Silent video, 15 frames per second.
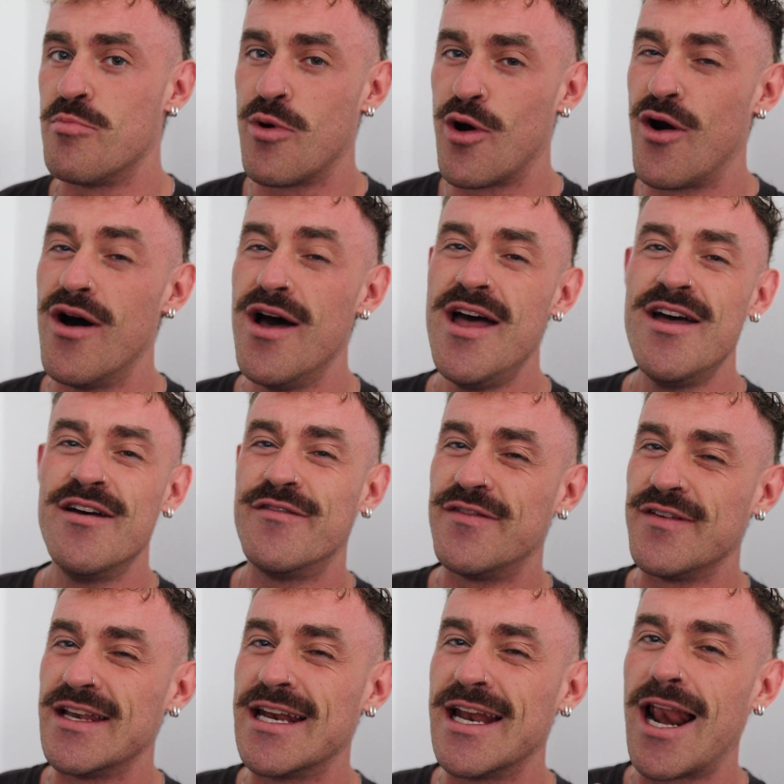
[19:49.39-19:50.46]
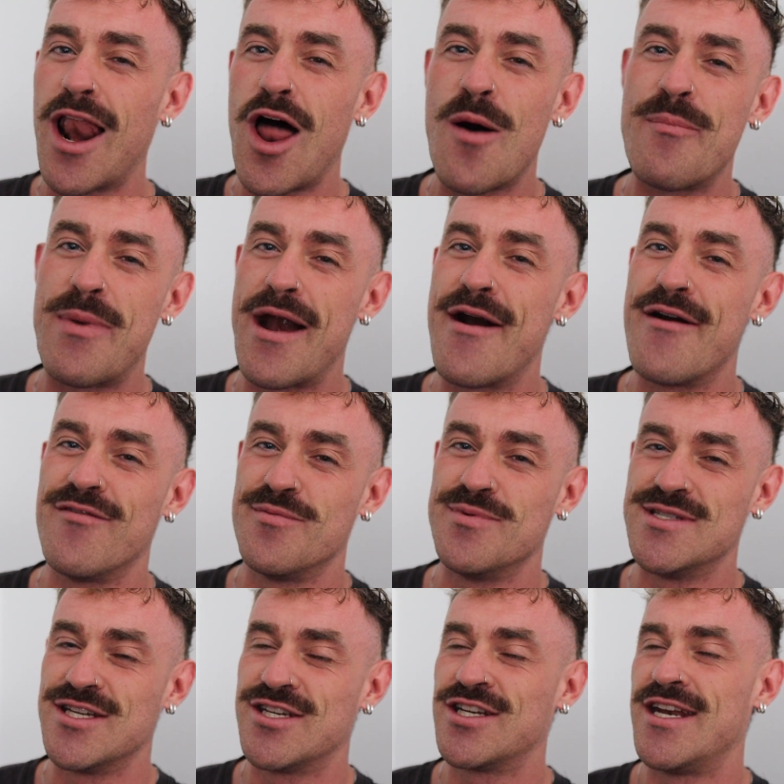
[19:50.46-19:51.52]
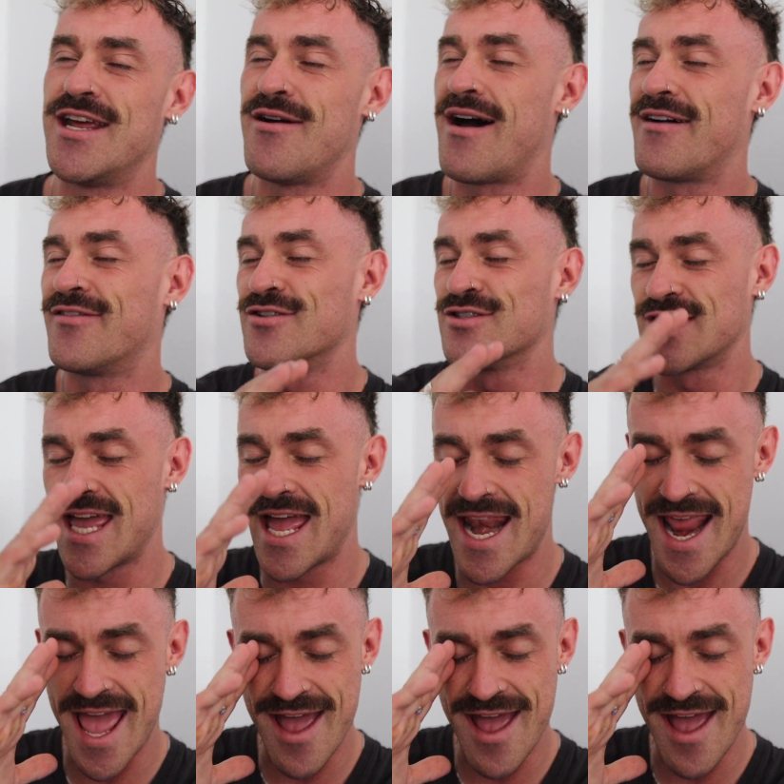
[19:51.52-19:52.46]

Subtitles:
But feeling a lot better of a position now after just getting